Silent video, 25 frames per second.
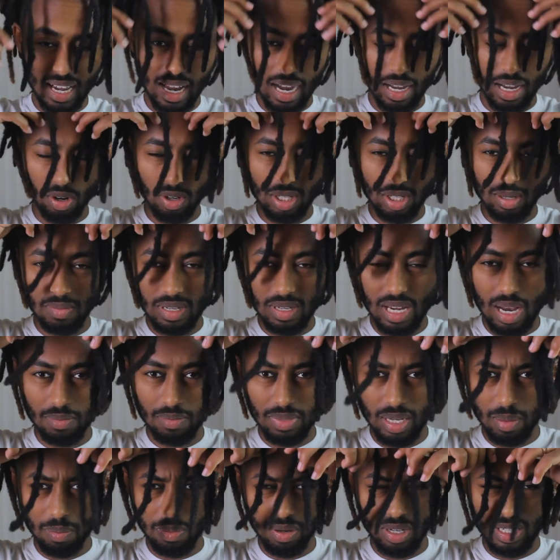I know
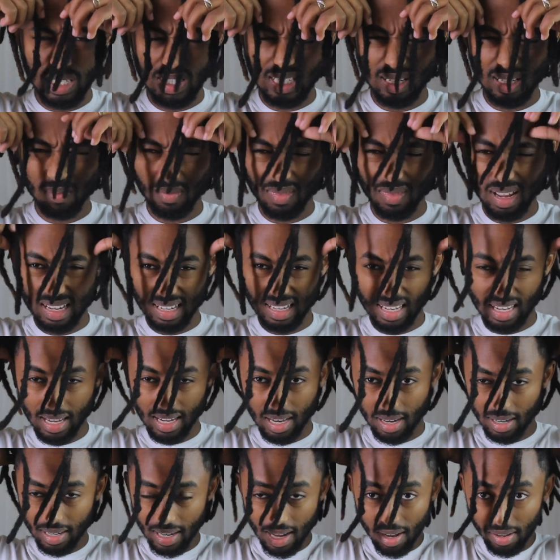sometimes I put some like
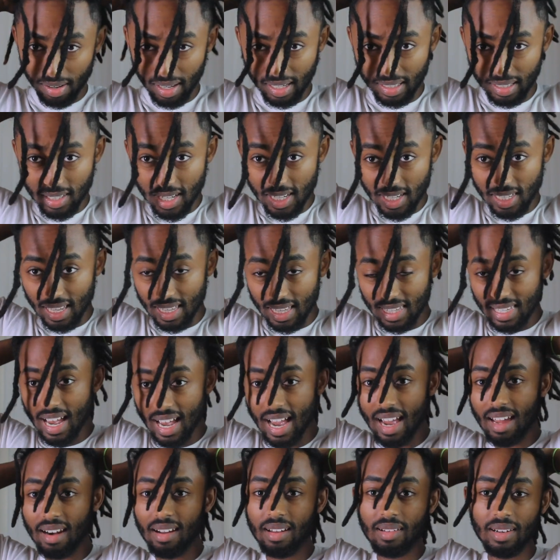hair down like this and
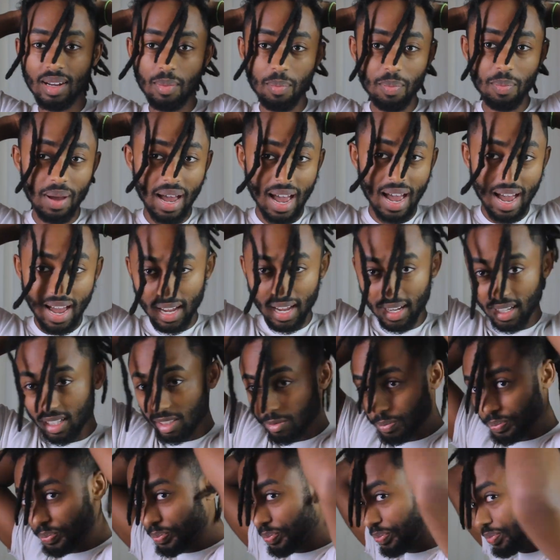tie it in the back
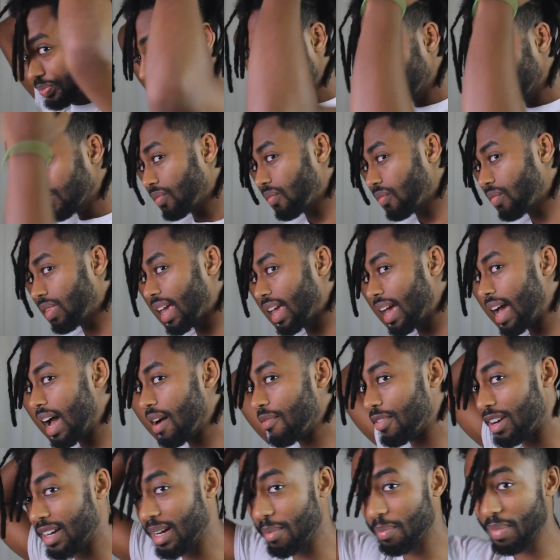
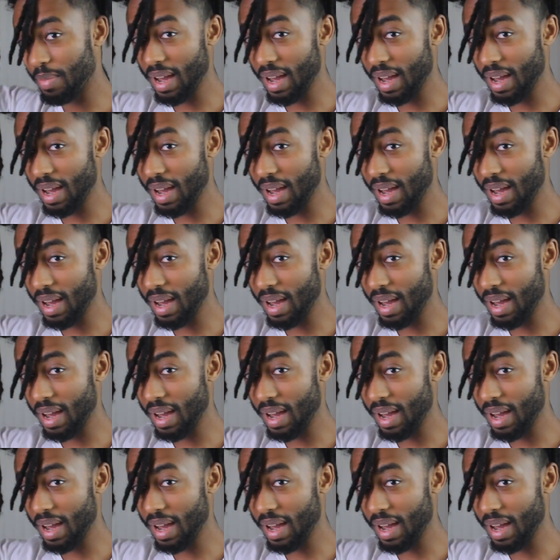have it in the